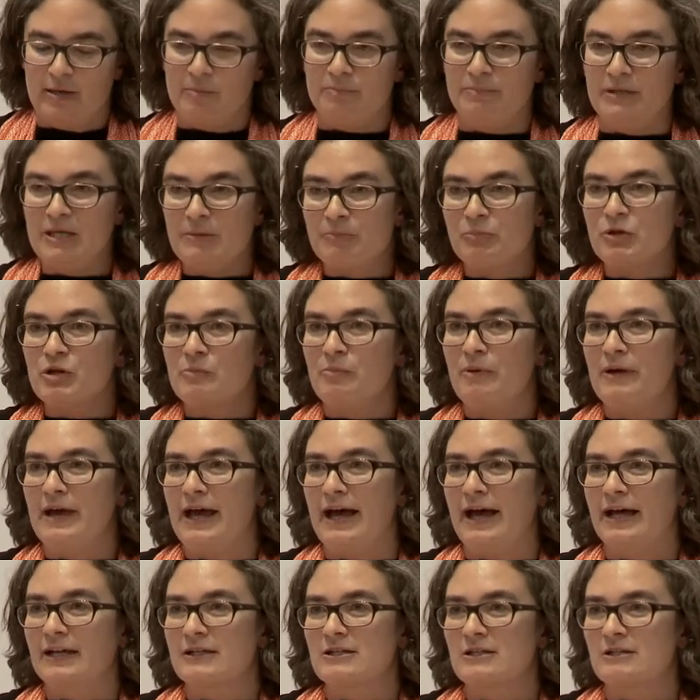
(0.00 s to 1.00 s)
Be
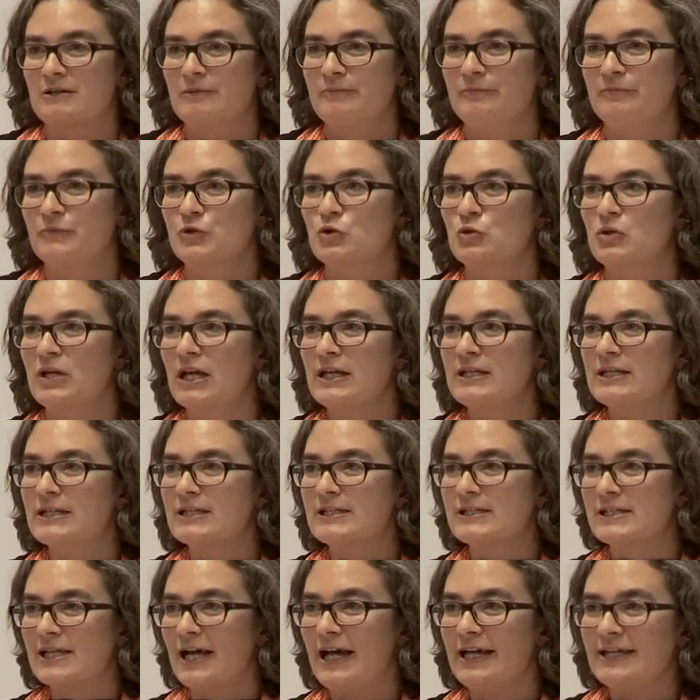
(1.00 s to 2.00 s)
prepared to get
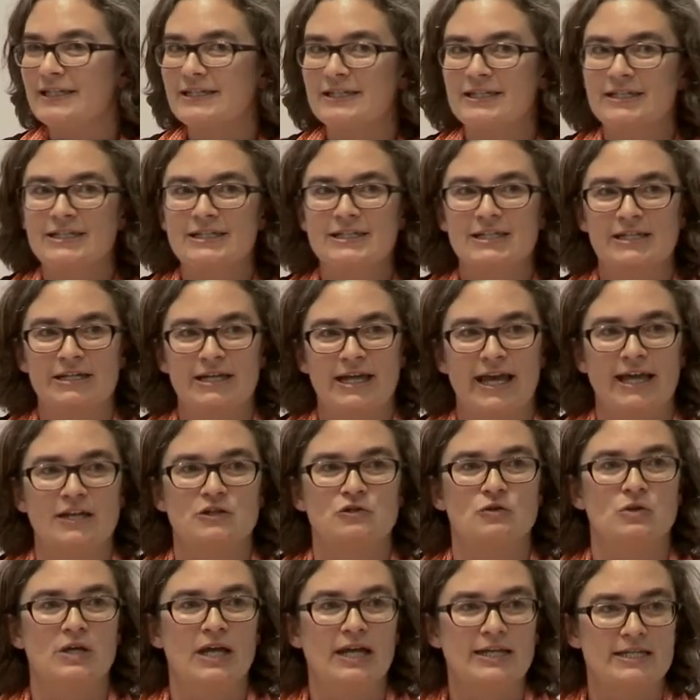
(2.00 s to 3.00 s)
excited and
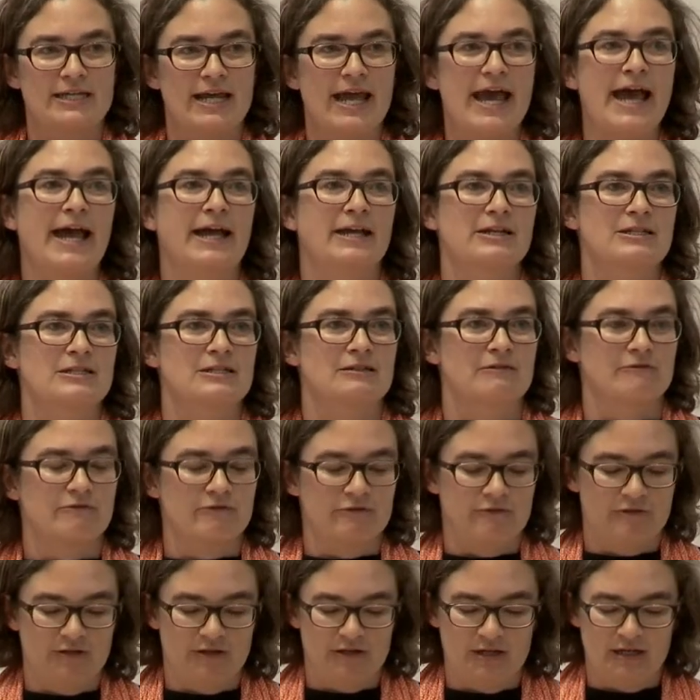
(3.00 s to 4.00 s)
to get
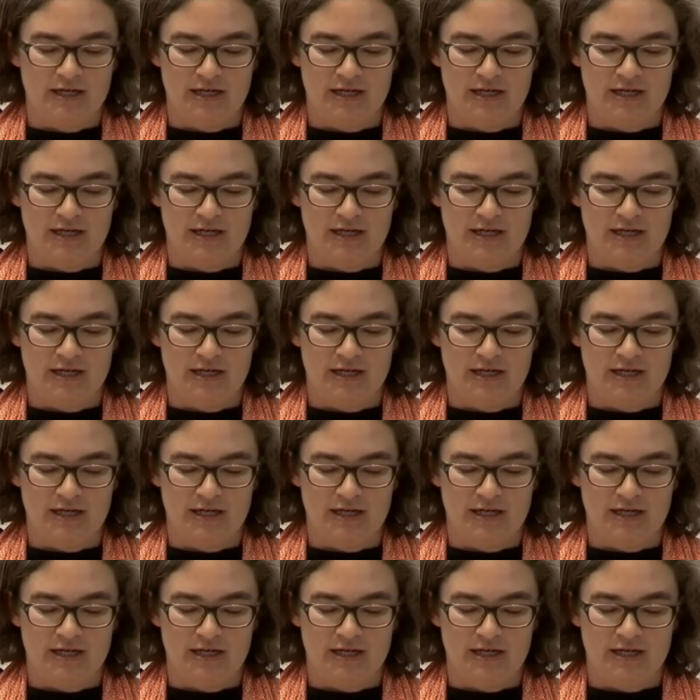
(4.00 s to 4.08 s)
active.